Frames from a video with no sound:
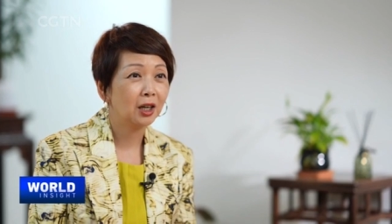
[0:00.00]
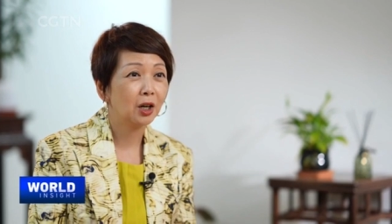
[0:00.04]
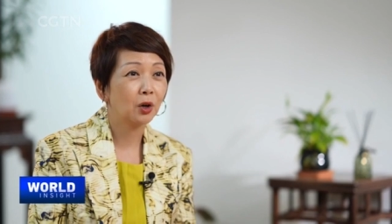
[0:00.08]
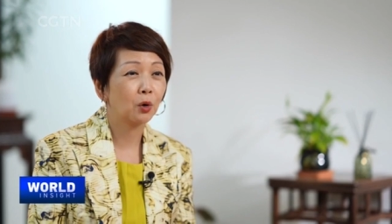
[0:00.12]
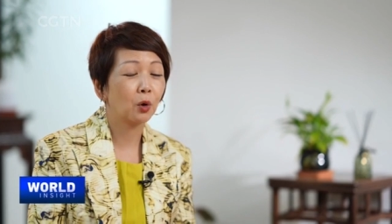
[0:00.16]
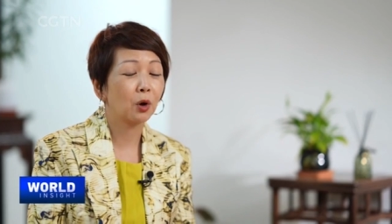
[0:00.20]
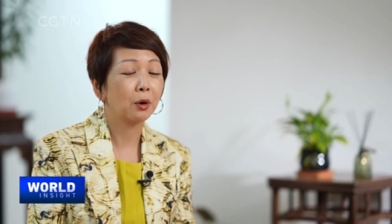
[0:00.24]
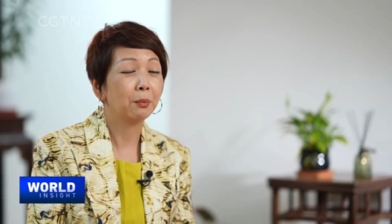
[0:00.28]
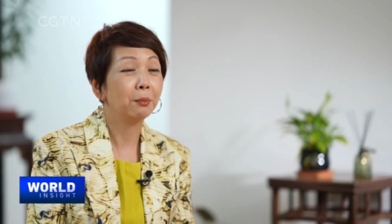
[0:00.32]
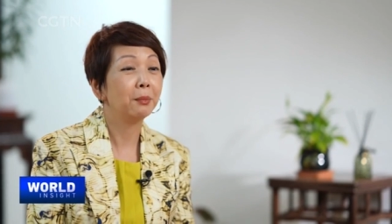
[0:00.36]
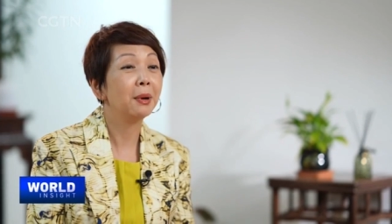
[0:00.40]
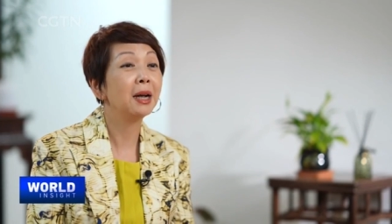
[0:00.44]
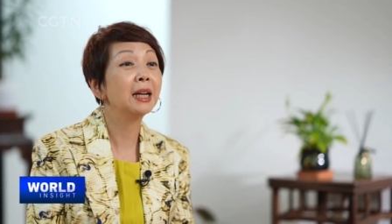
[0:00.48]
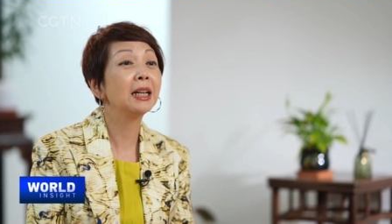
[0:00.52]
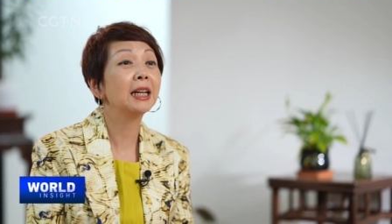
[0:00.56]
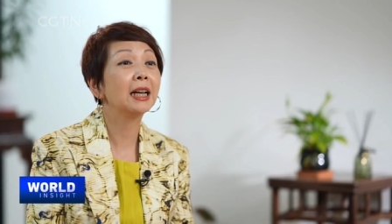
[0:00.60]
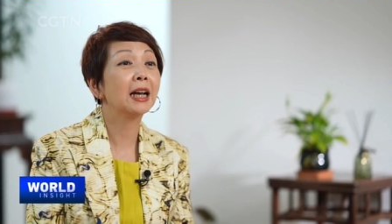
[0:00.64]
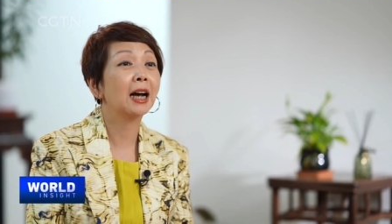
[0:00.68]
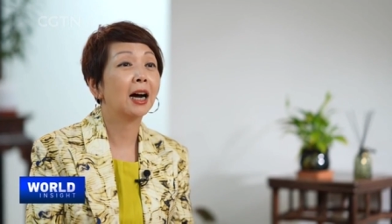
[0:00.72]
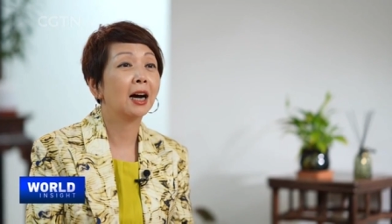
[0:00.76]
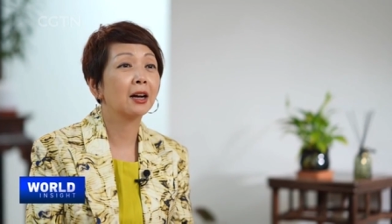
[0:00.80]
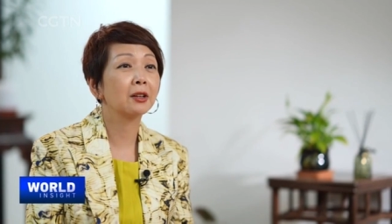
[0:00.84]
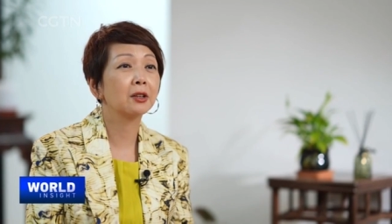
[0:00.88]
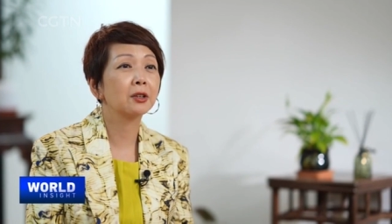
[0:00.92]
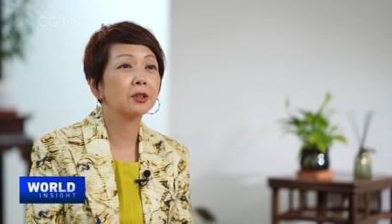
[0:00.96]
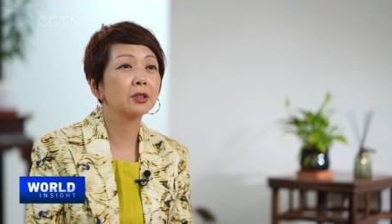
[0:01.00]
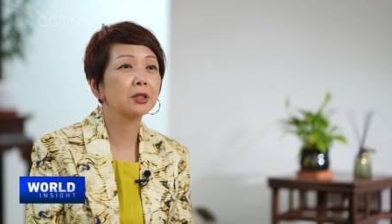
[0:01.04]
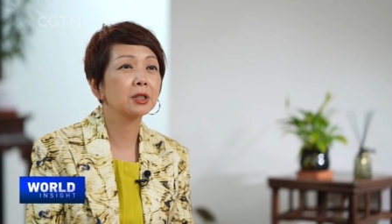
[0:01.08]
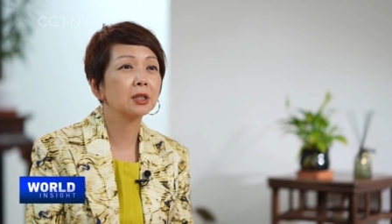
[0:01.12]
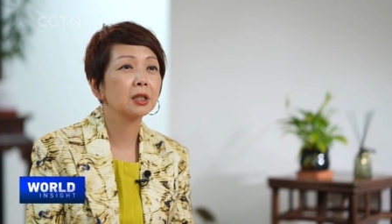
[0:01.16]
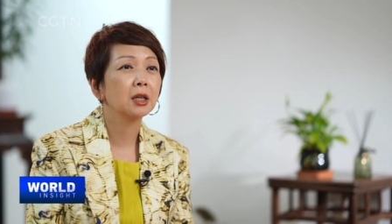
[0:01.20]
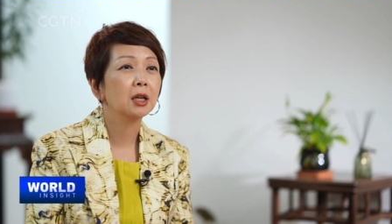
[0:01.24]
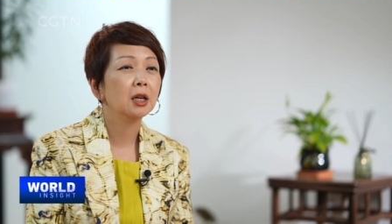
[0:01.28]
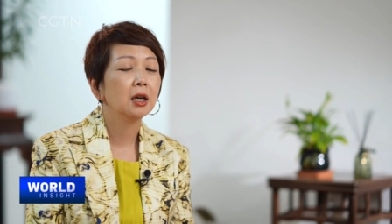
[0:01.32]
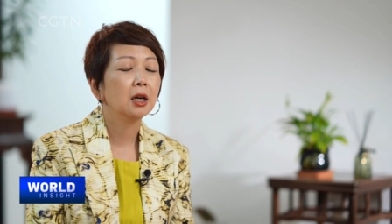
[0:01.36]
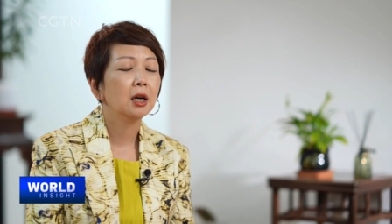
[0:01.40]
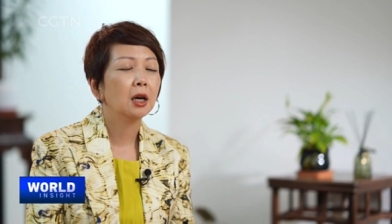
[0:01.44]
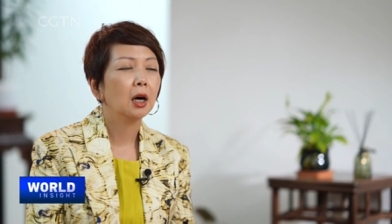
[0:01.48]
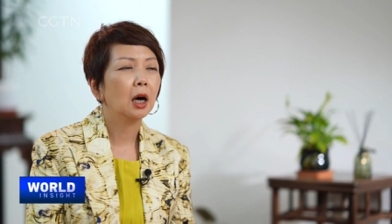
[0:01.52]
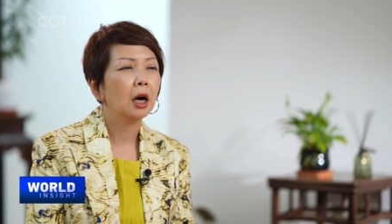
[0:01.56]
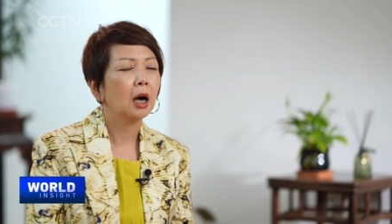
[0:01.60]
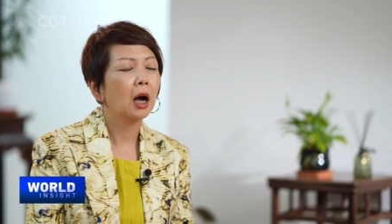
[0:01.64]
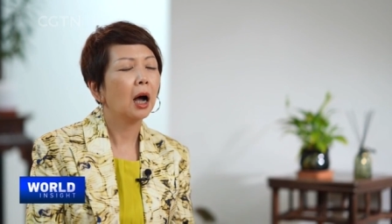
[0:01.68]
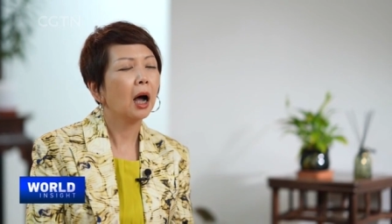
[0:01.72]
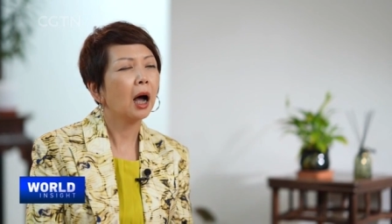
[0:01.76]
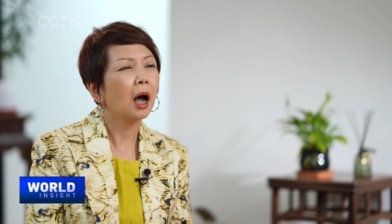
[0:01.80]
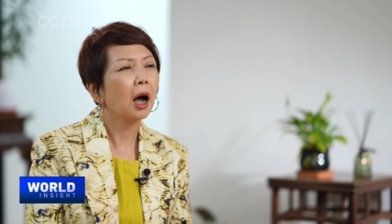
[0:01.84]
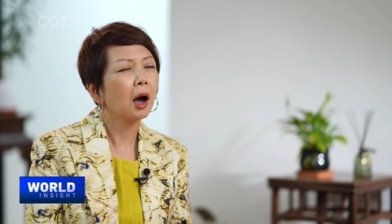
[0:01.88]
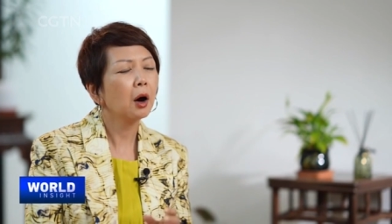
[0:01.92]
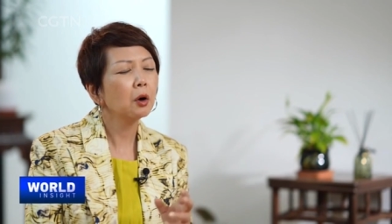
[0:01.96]
or many others. Uh,
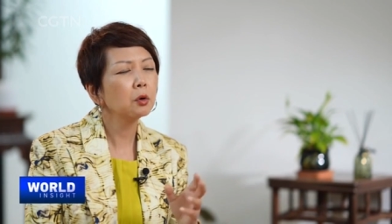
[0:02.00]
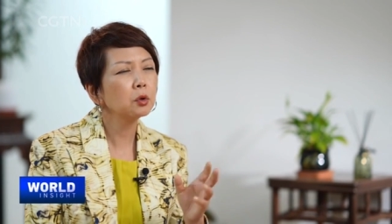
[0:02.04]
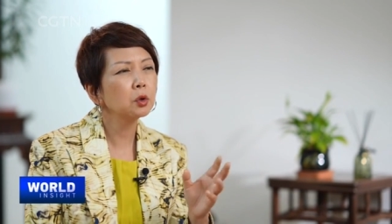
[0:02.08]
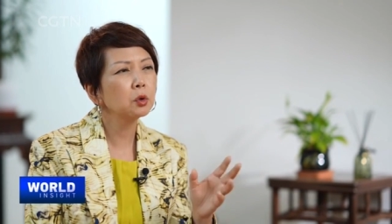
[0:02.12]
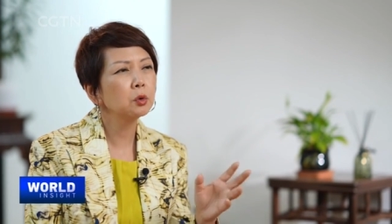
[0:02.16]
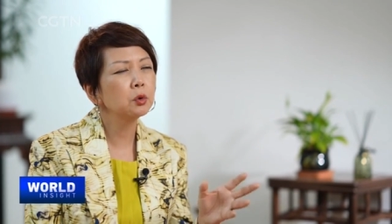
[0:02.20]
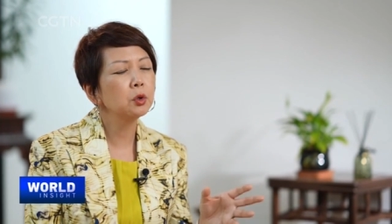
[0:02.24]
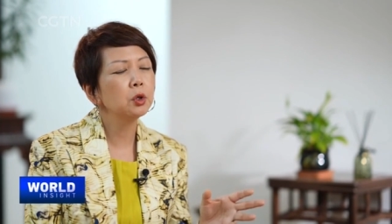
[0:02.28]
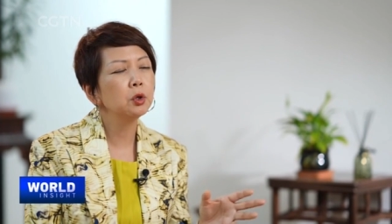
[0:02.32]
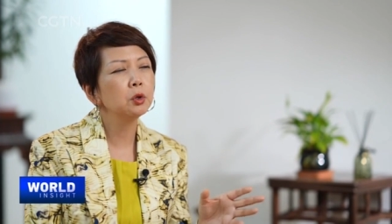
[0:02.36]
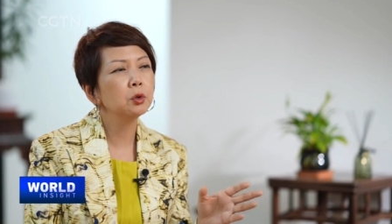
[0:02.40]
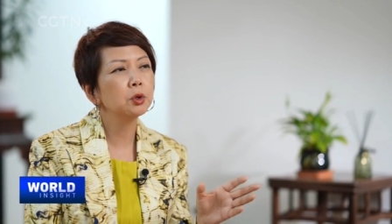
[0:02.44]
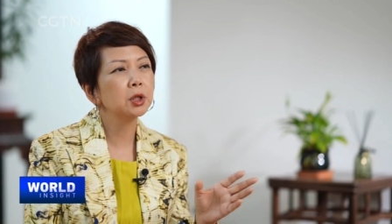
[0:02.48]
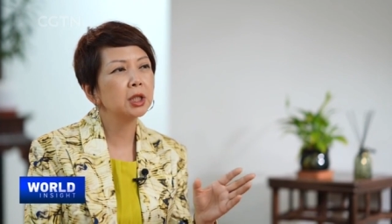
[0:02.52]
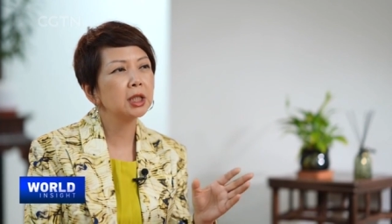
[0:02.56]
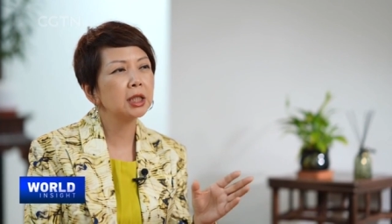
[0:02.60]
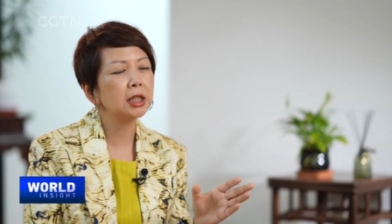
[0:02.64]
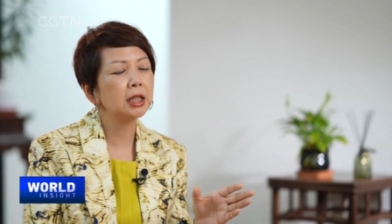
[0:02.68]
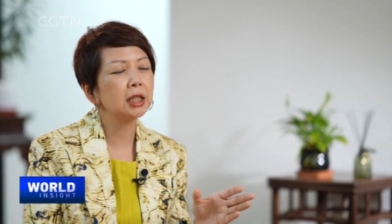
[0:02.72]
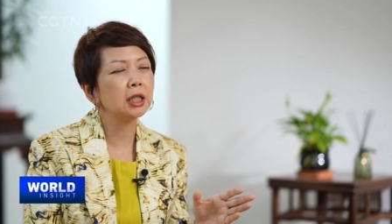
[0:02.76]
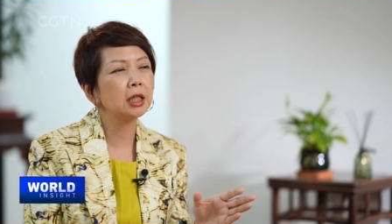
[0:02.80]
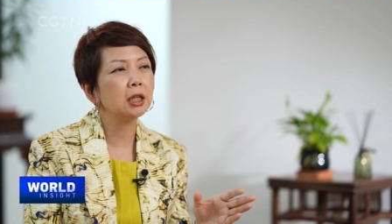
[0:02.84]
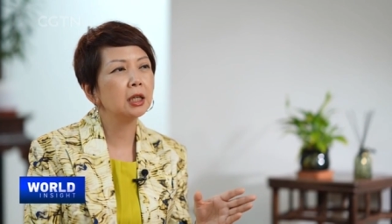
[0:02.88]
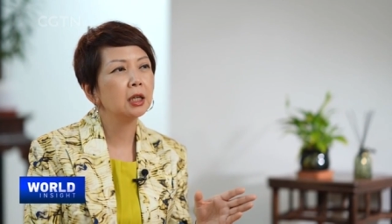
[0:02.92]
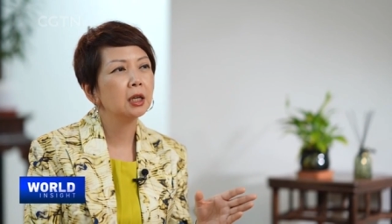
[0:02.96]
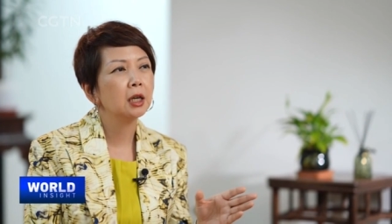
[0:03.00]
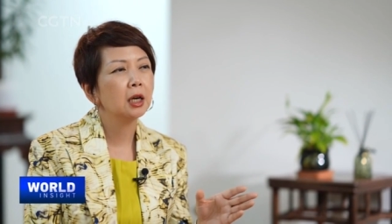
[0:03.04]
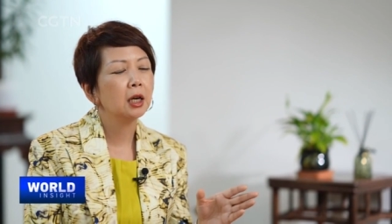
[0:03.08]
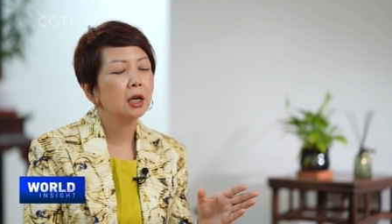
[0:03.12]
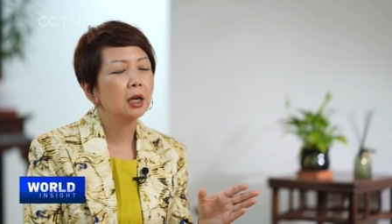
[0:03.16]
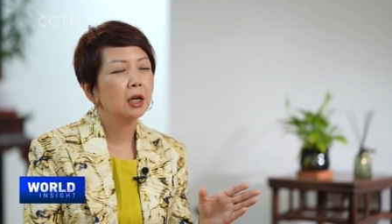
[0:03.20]
how do you see